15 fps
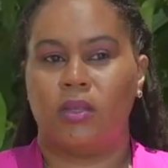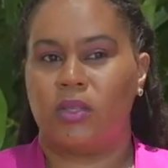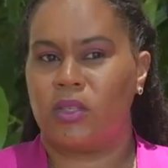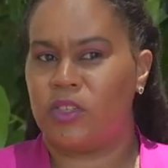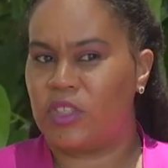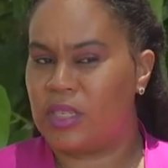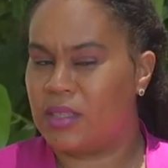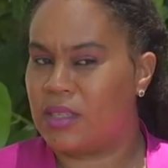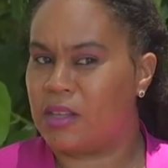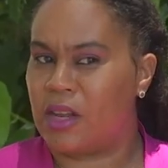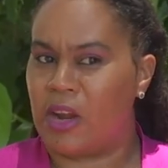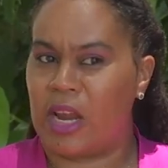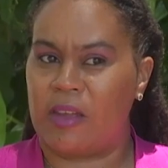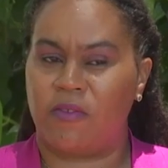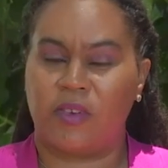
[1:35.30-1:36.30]
So just to
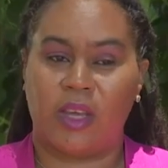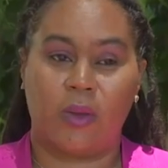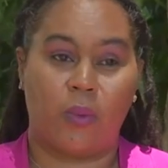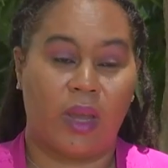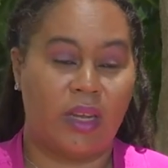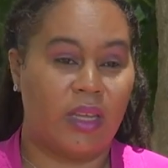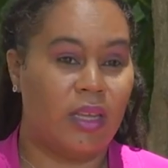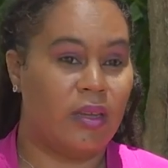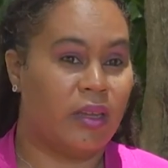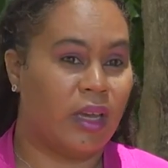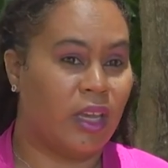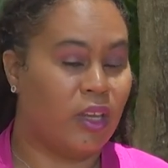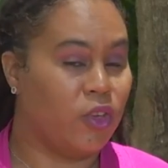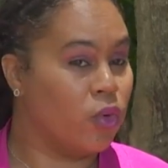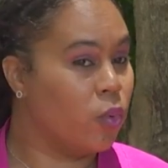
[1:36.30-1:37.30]
clarify, when he
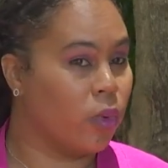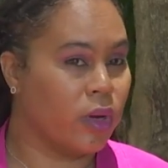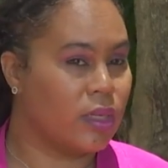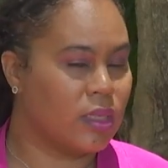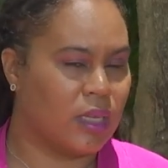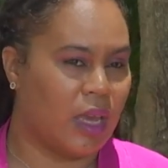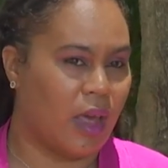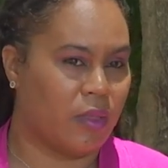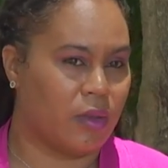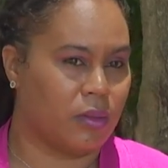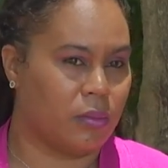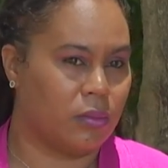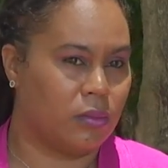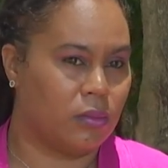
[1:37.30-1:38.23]
died, you weren't together?